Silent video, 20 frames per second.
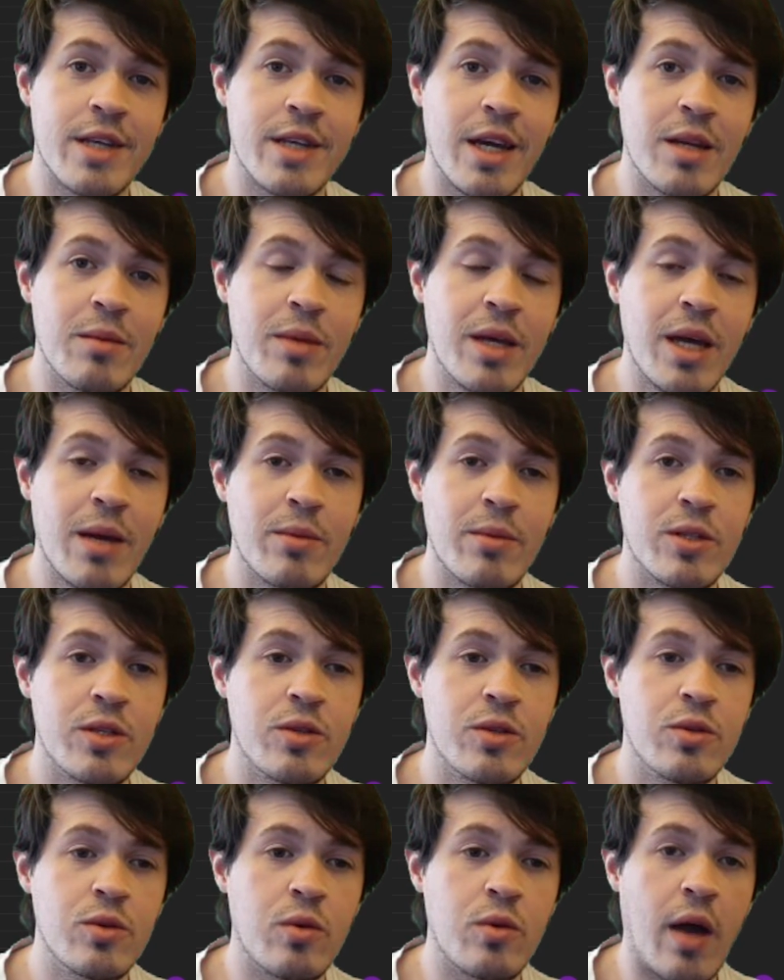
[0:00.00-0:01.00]
and being able
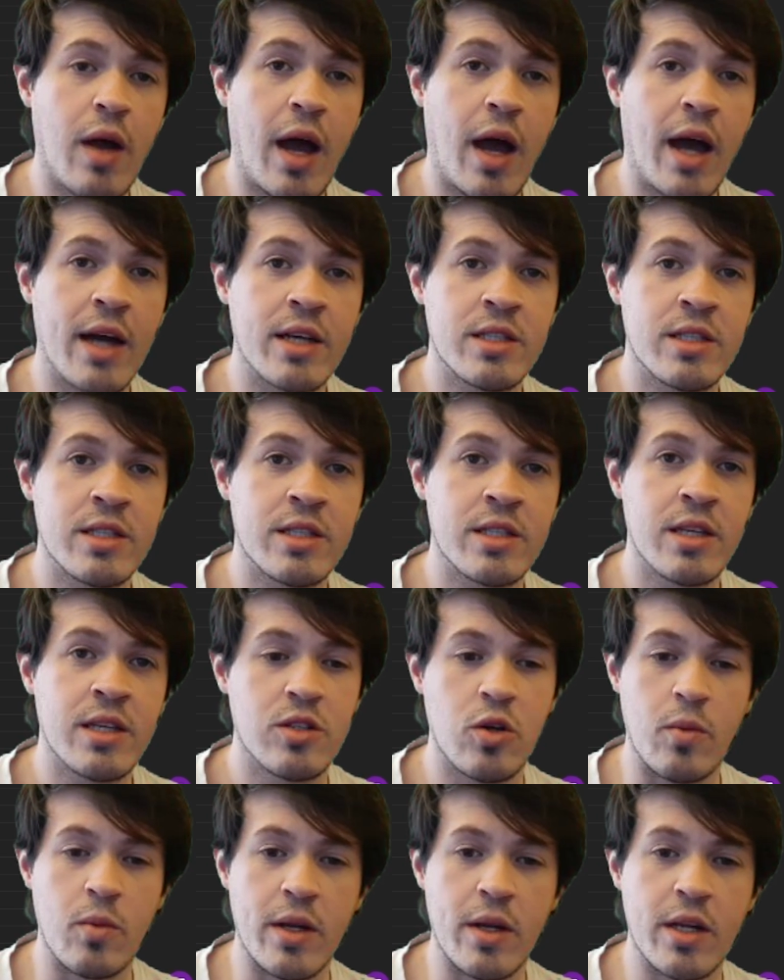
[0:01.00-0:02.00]
to access your
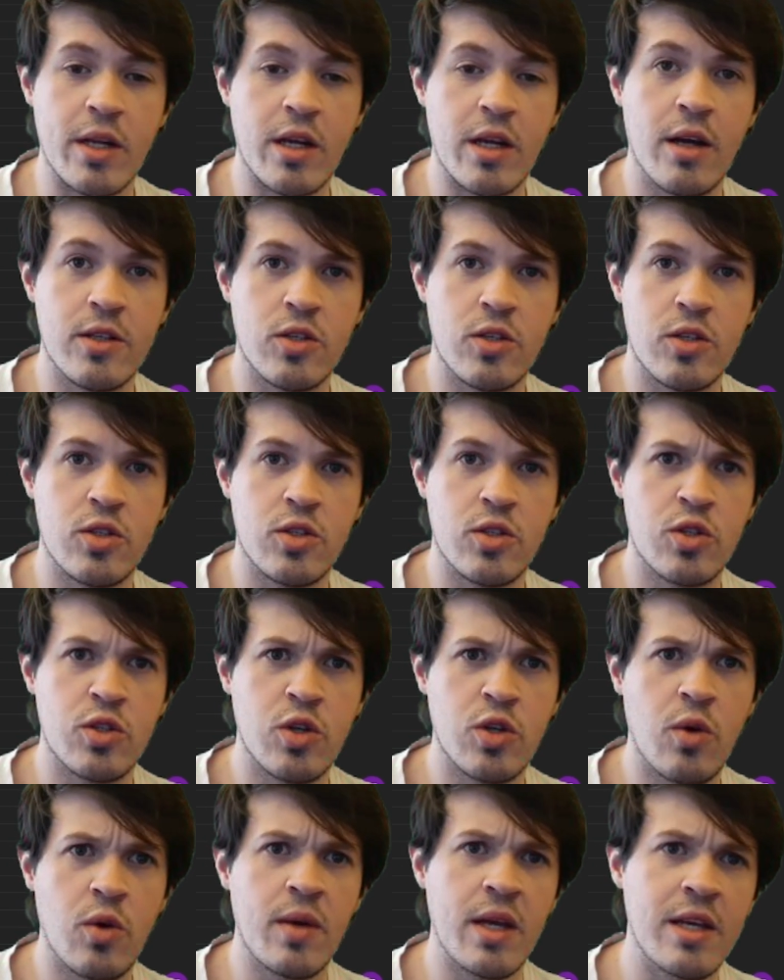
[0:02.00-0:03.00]
win cons so
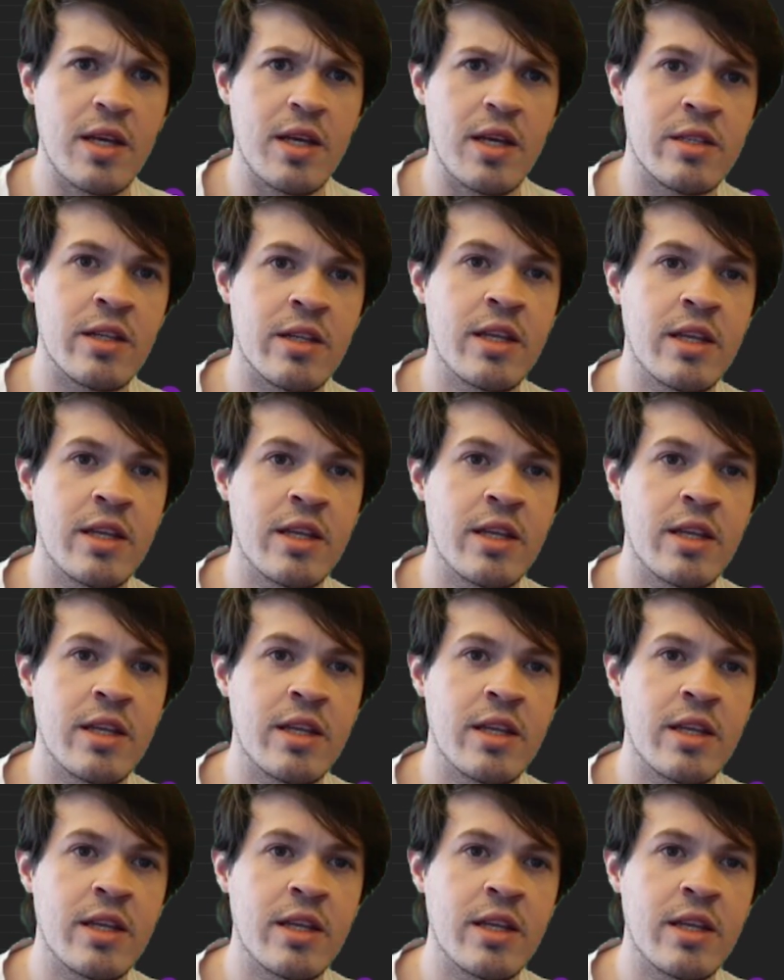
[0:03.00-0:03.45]
easily in a deck